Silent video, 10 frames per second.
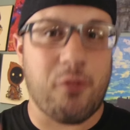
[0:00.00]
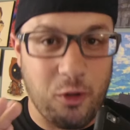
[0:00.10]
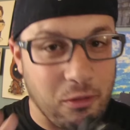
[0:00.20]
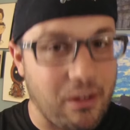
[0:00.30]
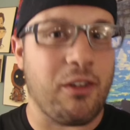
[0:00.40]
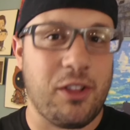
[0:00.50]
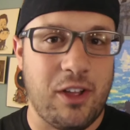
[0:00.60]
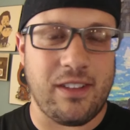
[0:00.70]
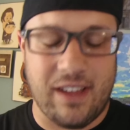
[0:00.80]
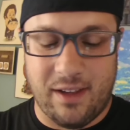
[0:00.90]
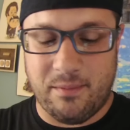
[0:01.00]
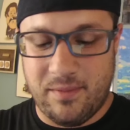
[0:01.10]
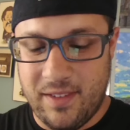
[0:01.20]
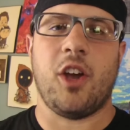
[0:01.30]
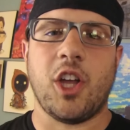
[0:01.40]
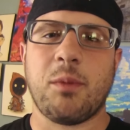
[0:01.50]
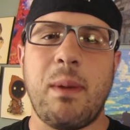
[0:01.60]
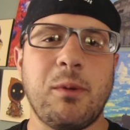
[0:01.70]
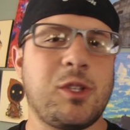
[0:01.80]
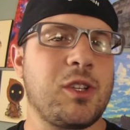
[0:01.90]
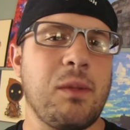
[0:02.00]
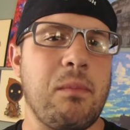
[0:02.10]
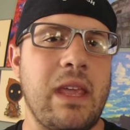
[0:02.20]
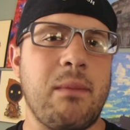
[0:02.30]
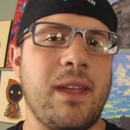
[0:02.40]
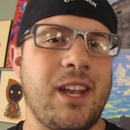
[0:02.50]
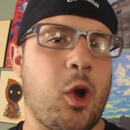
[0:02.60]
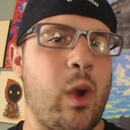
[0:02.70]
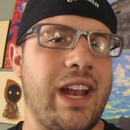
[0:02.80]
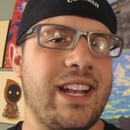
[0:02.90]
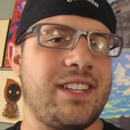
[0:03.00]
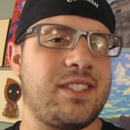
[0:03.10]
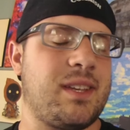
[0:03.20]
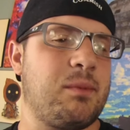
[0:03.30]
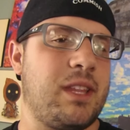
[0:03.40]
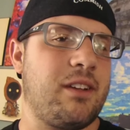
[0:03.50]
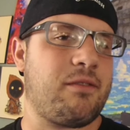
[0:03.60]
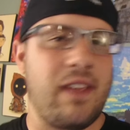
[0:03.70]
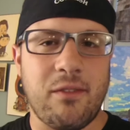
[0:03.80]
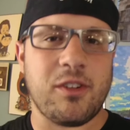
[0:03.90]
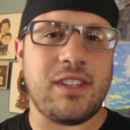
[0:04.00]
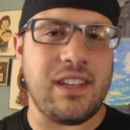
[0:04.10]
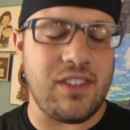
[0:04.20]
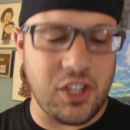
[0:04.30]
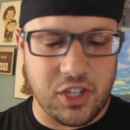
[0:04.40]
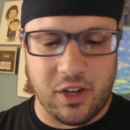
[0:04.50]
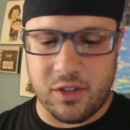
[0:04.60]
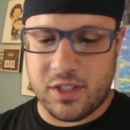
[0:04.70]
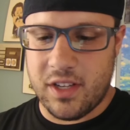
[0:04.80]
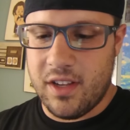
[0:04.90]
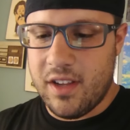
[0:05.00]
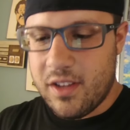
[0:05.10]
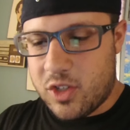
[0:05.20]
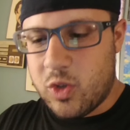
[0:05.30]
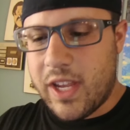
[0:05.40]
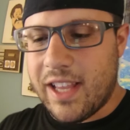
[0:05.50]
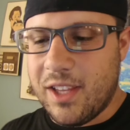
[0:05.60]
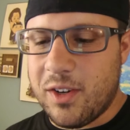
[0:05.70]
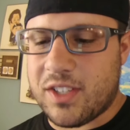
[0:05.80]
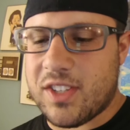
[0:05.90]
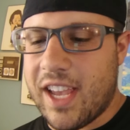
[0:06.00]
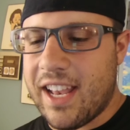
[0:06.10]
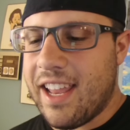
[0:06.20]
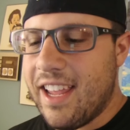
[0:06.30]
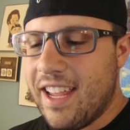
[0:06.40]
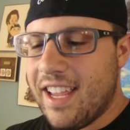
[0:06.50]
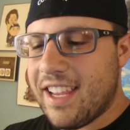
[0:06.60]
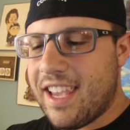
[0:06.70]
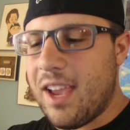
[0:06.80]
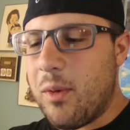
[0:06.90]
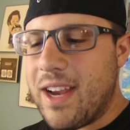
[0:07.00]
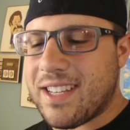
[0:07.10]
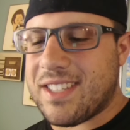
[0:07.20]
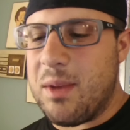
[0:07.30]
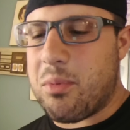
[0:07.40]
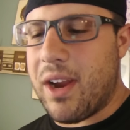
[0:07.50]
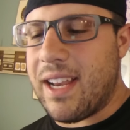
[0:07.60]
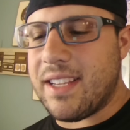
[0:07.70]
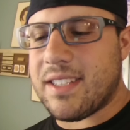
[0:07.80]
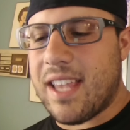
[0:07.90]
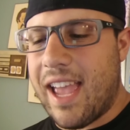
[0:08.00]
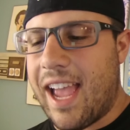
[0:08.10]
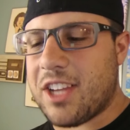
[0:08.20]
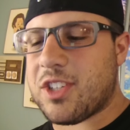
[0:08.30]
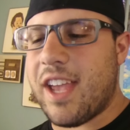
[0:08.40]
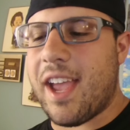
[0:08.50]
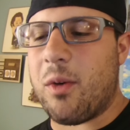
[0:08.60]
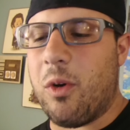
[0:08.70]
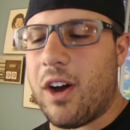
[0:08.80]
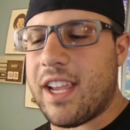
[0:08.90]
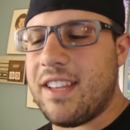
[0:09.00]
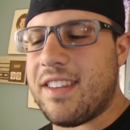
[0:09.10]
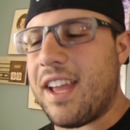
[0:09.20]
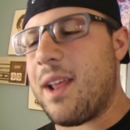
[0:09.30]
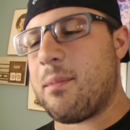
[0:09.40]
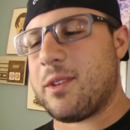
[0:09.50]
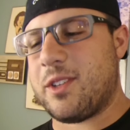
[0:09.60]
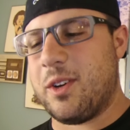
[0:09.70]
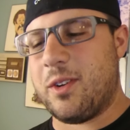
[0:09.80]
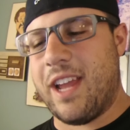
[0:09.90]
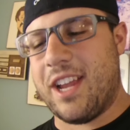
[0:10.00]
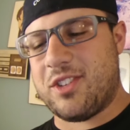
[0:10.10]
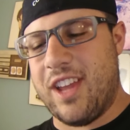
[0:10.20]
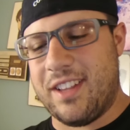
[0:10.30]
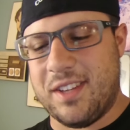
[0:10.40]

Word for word: for a very long time. Other people took the meme and equated it to some of their favorite TV shows. Suzanne Lewis said, can't wait to see Brady's hashtag Walking Dead episode, hashtag